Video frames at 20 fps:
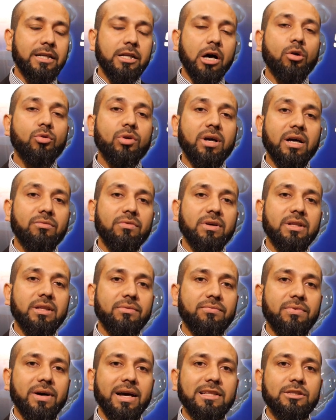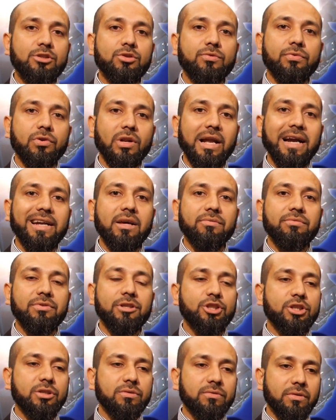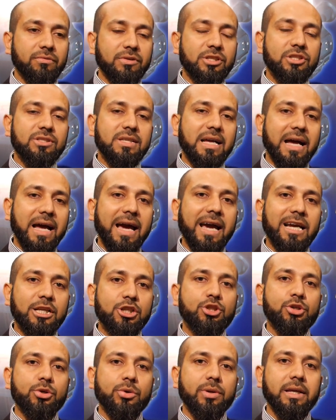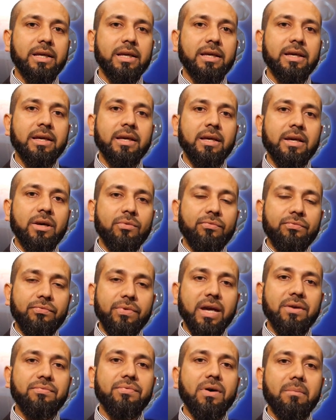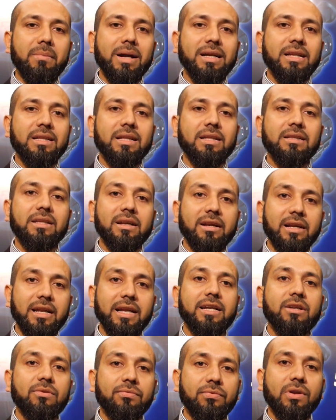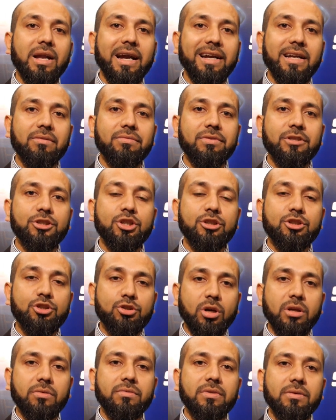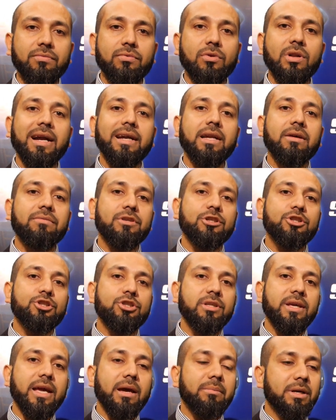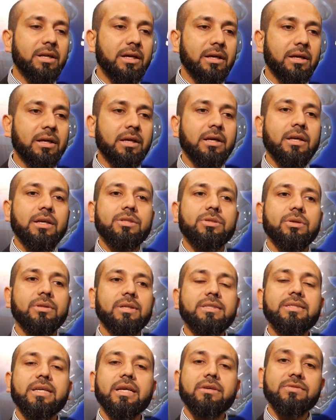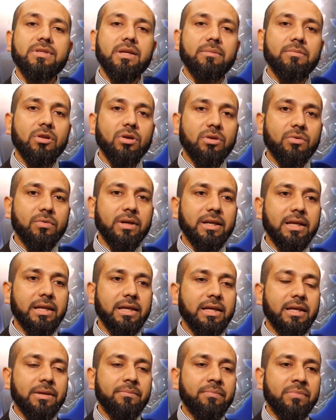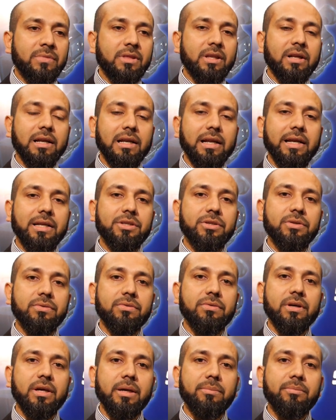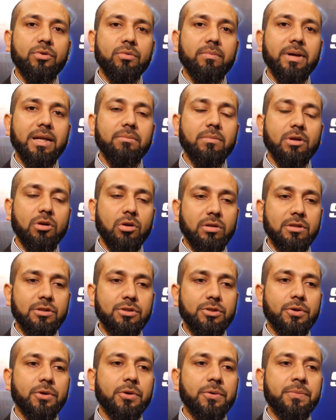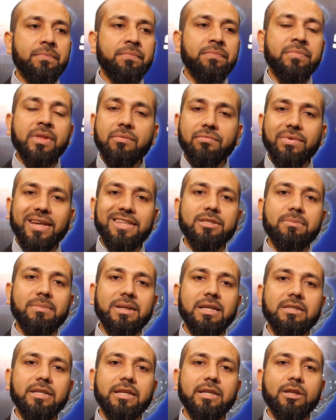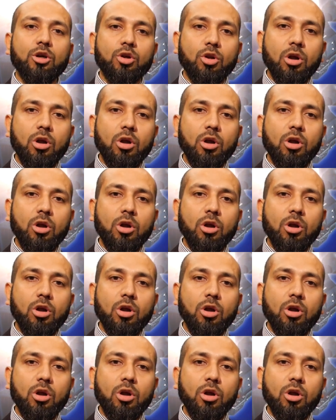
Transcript: and down convert the files to full high definition, which is actually way far better than the relative full high definition shot with a full high definition camera. So this gives them not only the relative uh, improvement, but also flexibility in